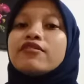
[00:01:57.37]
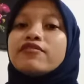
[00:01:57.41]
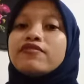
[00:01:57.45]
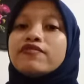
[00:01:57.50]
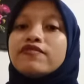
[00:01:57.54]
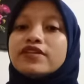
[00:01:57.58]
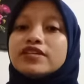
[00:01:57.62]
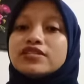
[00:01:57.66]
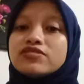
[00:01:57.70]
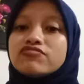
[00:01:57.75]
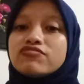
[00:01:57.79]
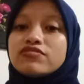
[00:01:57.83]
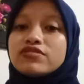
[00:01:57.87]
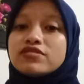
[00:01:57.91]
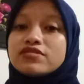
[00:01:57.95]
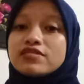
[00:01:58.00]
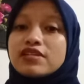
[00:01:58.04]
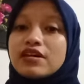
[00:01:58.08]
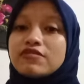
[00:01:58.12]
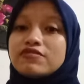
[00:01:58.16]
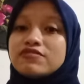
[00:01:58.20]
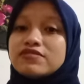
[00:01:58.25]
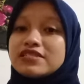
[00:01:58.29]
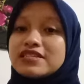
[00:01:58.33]
Fish
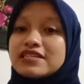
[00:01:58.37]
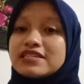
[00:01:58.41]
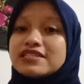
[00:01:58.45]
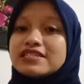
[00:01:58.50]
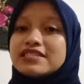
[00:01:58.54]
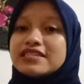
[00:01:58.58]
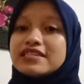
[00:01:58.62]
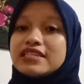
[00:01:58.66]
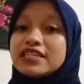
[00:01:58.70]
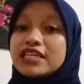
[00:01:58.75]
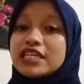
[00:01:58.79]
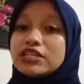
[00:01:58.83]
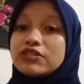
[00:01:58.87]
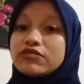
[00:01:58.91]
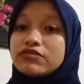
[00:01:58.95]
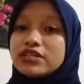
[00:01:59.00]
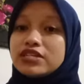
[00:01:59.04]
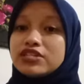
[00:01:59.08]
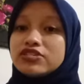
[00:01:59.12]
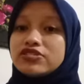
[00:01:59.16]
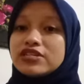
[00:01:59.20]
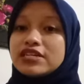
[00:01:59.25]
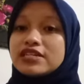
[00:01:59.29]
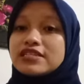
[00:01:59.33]
resources in
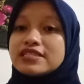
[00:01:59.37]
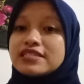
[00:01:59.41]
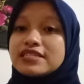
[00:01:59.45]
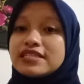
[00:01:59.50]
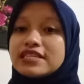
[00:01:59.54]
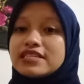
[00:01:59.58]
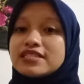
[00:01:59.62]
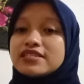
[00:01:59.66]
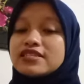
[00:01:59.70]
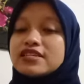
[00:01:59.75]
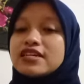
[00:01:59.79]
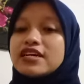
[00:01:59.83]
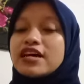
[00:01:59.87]
Indonesian seas